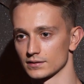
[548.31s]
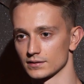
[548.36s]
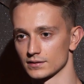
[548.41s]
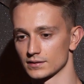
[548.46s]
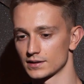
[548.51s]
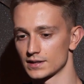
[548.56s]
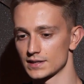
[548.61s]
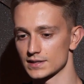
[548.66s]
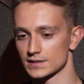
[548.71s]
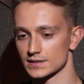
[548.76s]

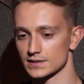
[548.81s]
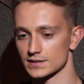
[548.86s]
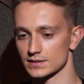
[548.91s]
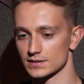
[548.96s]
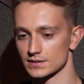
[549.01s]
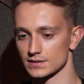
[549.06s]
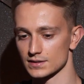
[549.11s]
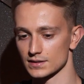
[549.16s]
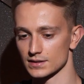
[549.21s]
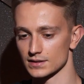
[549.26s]

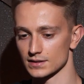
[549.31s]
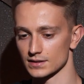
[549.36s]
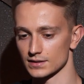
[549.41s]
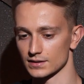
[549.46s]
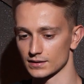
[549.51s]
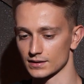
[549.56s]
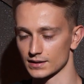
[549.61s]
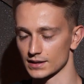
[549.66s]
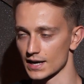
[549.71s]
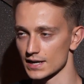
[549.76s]
these
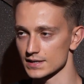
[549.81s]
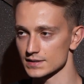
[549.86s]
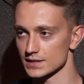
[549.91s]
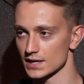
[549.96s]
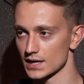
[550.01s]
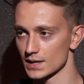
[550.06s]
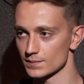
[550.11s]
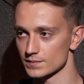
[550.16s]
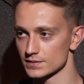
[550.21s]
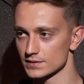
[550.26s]
class
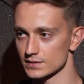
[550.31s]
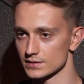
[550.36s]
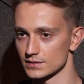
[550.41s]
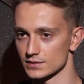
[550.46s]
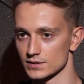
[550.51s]
names